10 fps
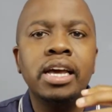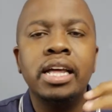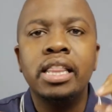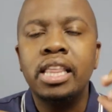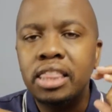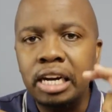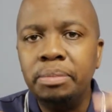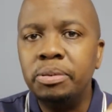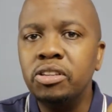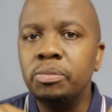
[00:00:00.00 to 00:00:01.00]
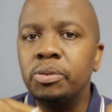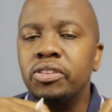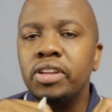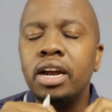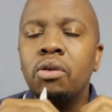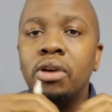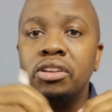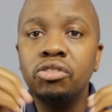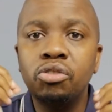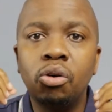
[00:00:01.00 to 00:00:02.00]
The three principles that I want
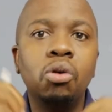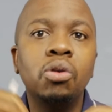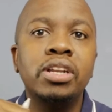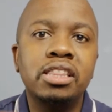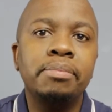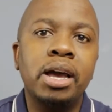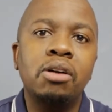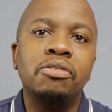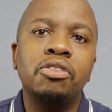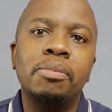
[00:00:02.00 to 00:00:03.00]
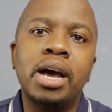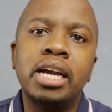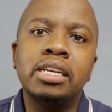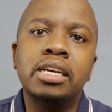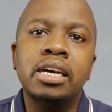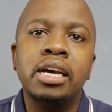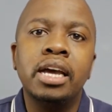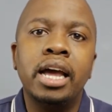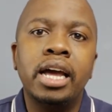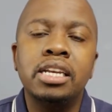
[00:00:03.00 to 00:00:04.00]
you to hold at the back of your mind.
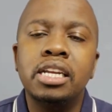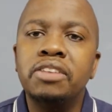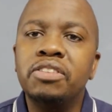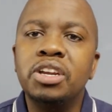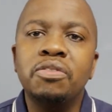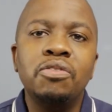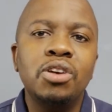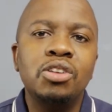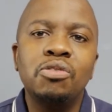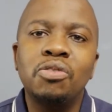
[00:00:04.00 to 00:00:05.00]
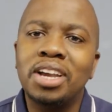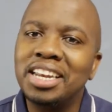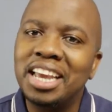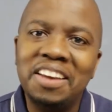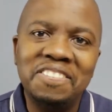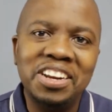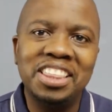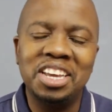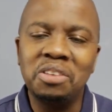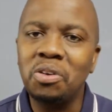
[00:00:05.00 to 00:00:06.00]
And even if you were to forget
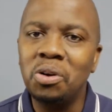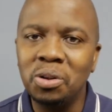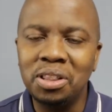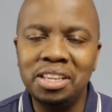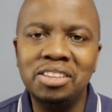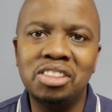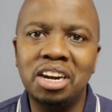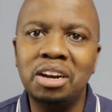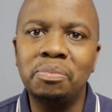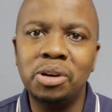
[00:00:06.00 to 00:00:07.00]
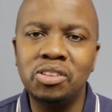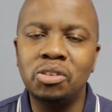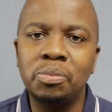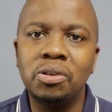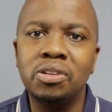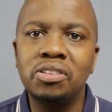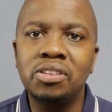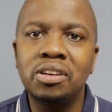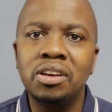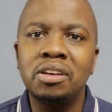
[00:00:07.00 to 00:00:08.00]
everything, if you hold these three principles
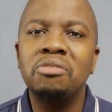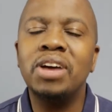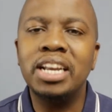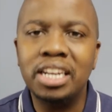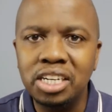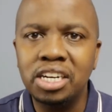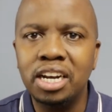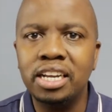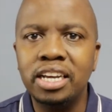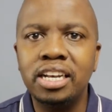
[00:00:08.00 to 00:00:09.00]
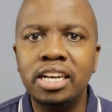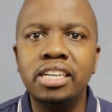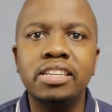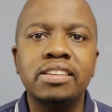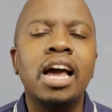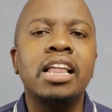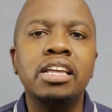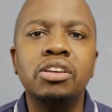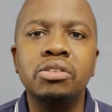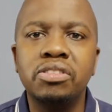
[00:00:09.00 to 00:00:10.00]
financially at least, I
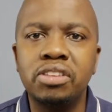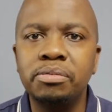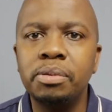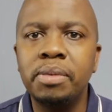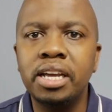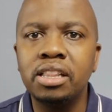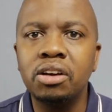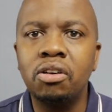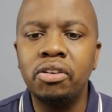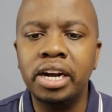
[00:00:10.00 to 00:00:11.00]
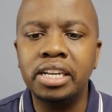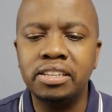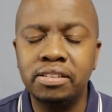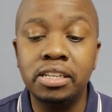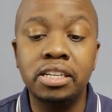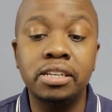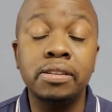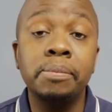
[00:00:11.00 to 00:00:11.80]
think you'll still be making the correct decisions.